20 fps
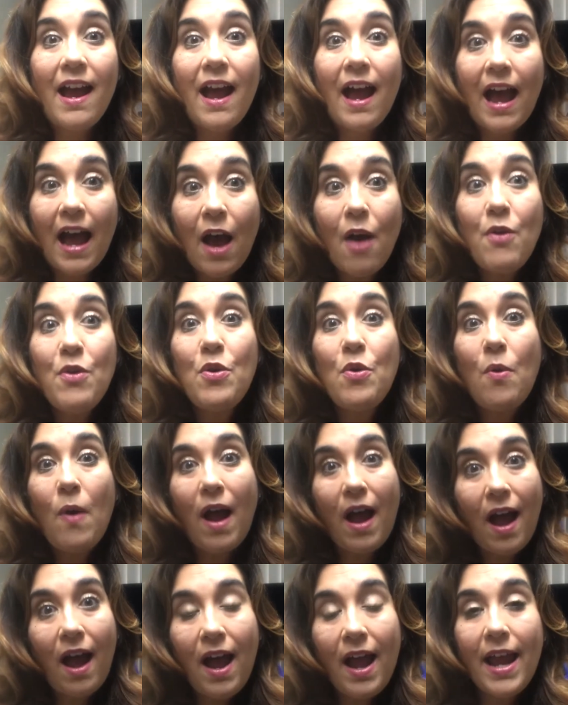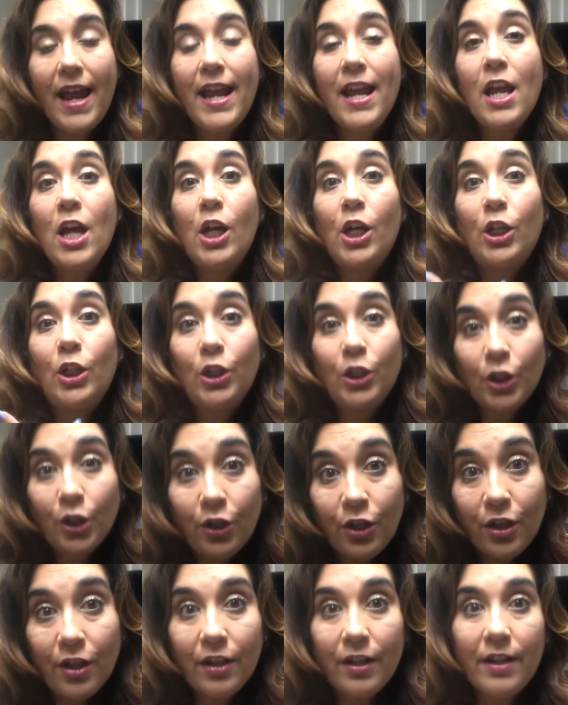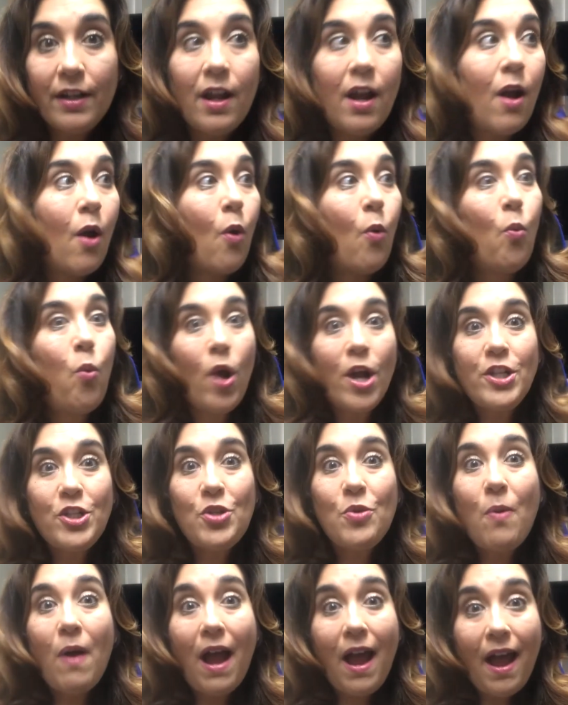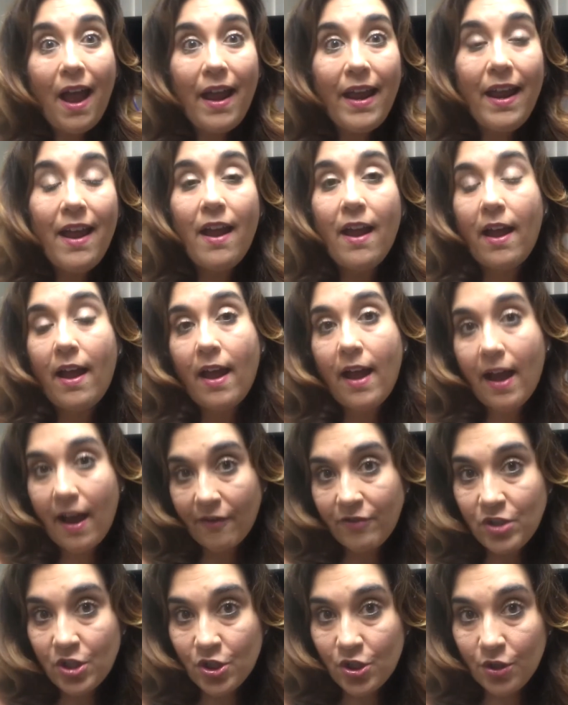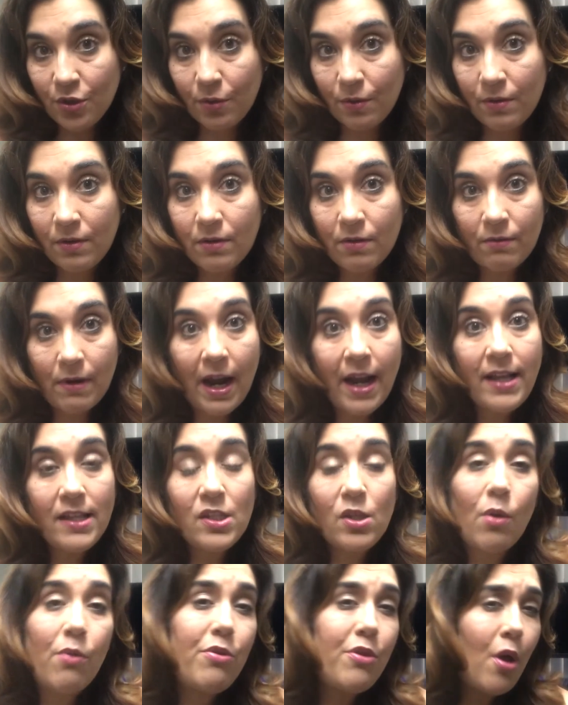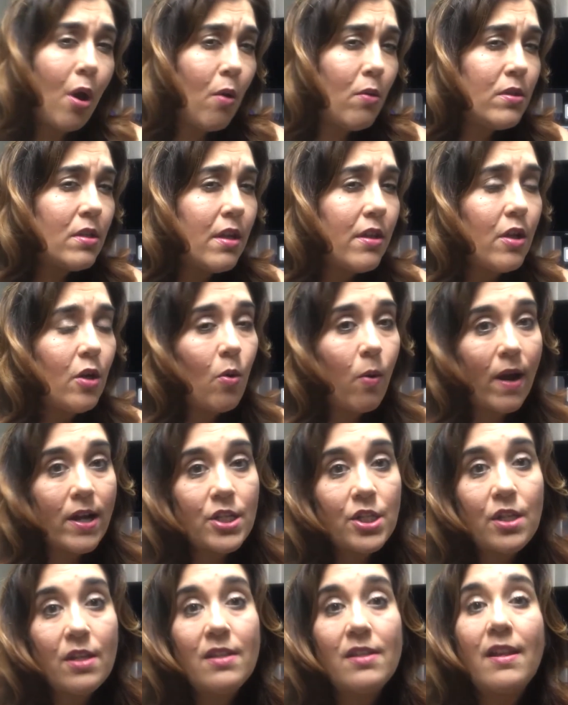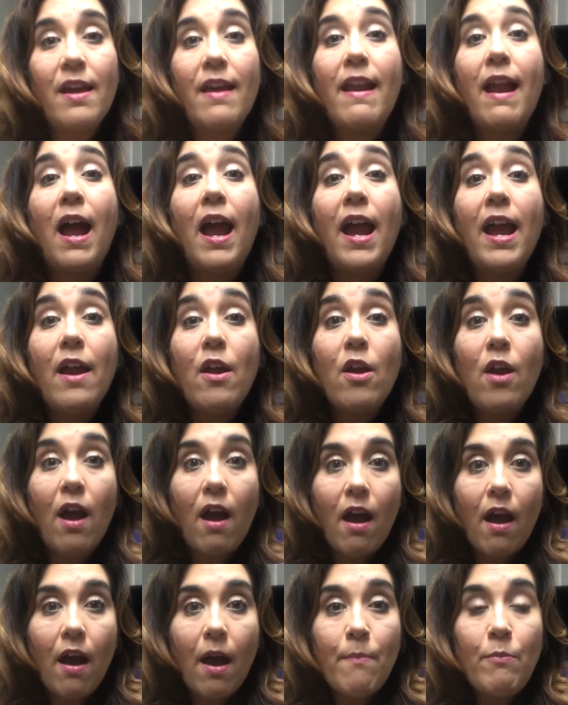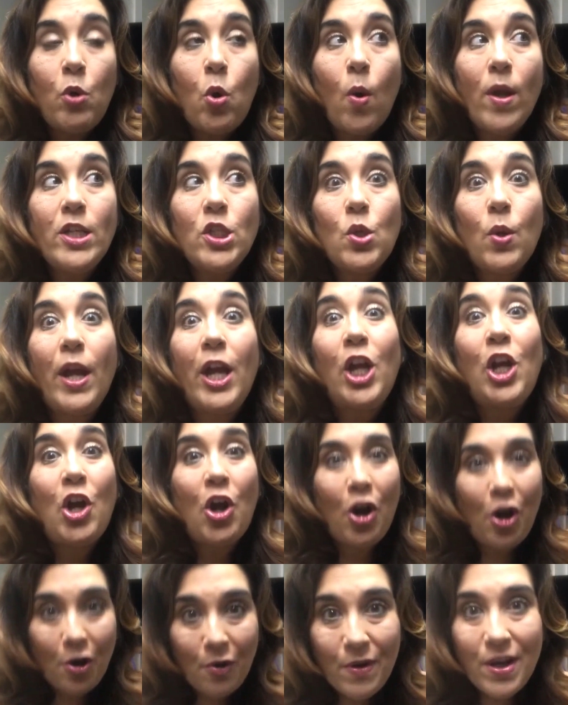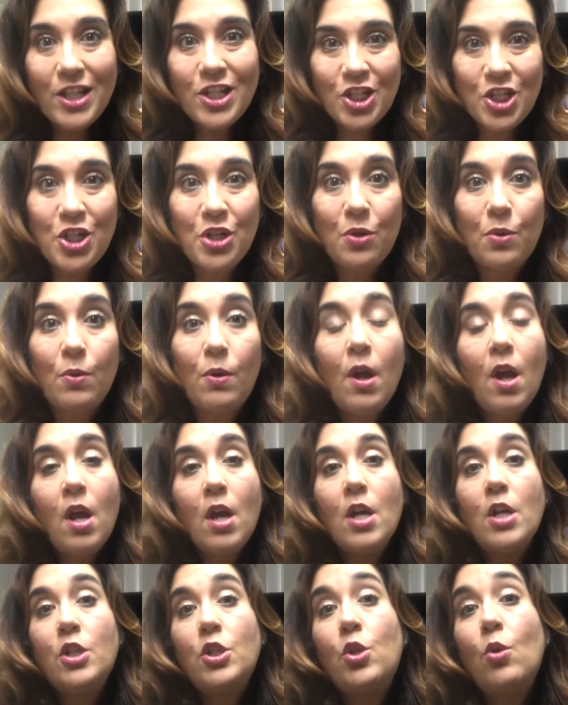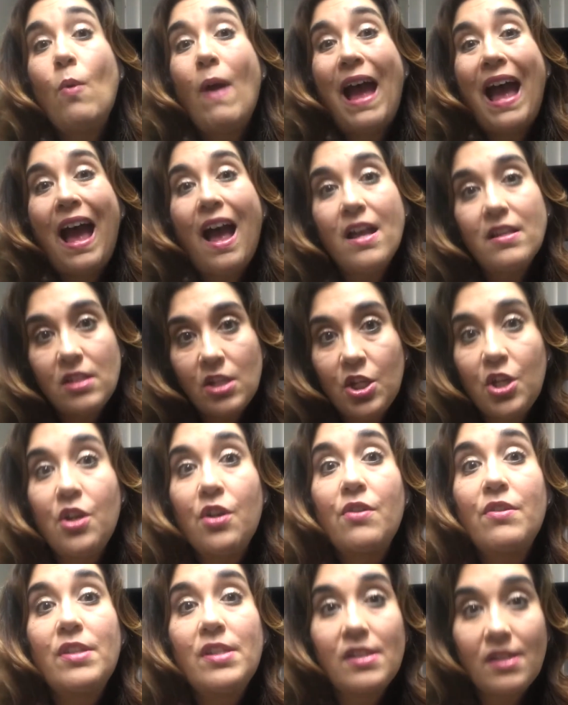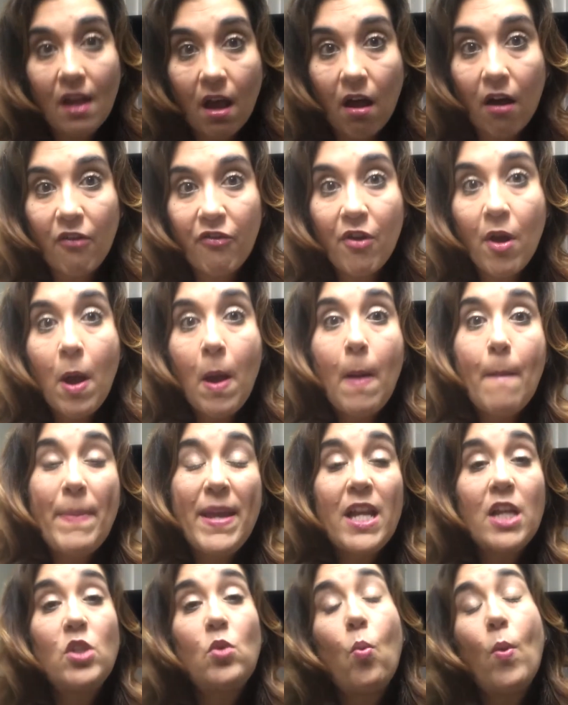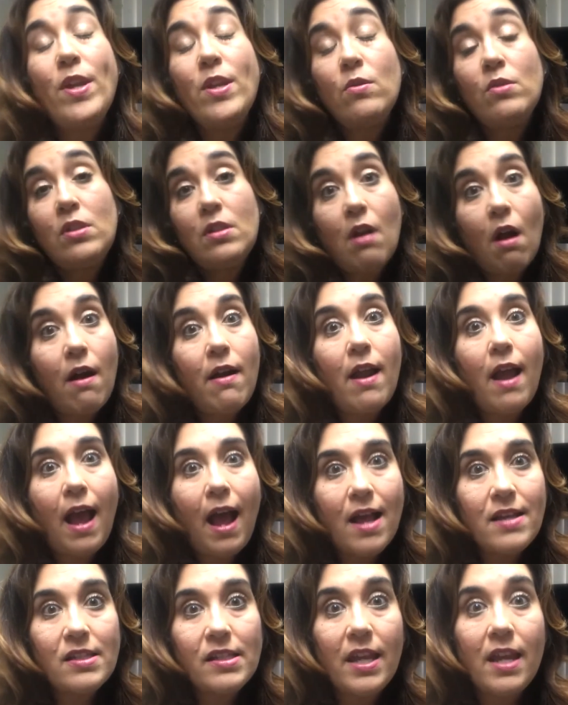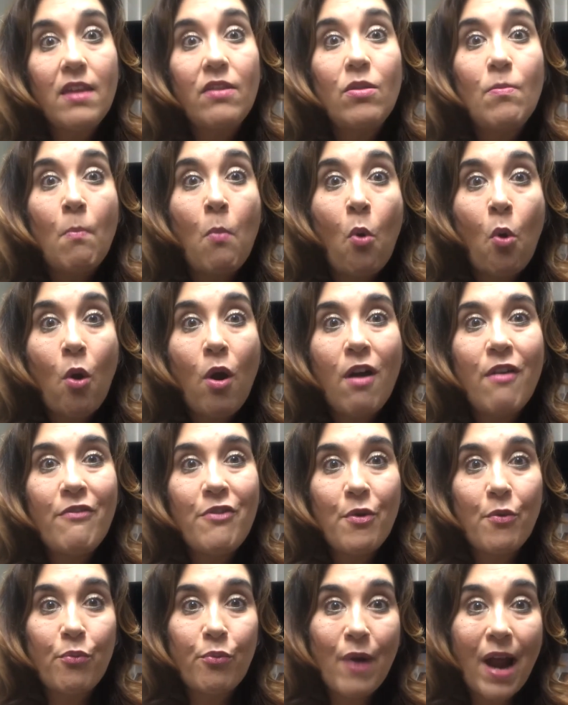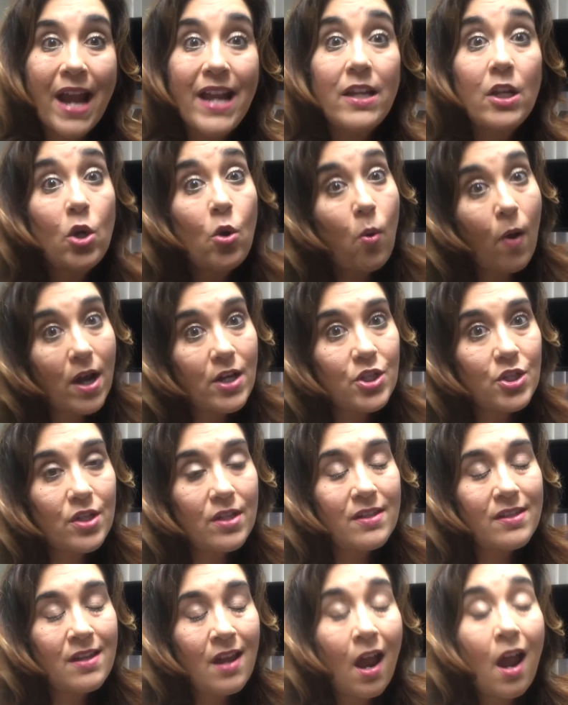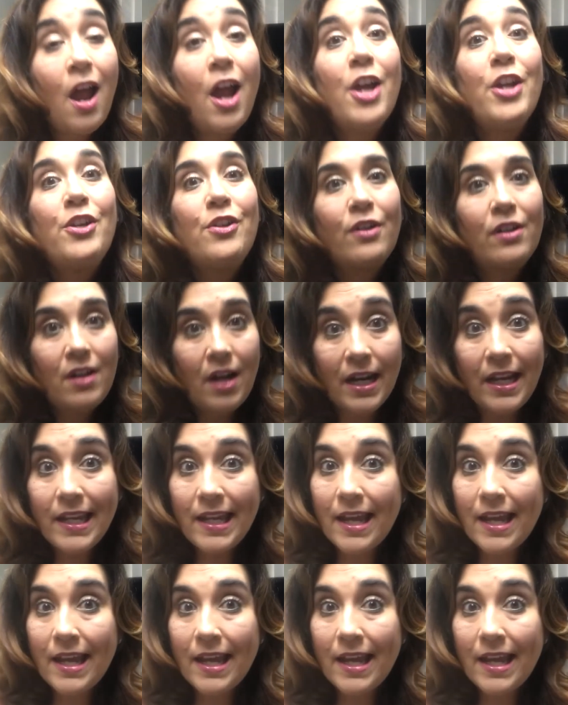How do I learn? What do I have to do, right? So those are the questions that I am going to encourage you to ask yourself, because when you start asking more of the right questions, you're gonna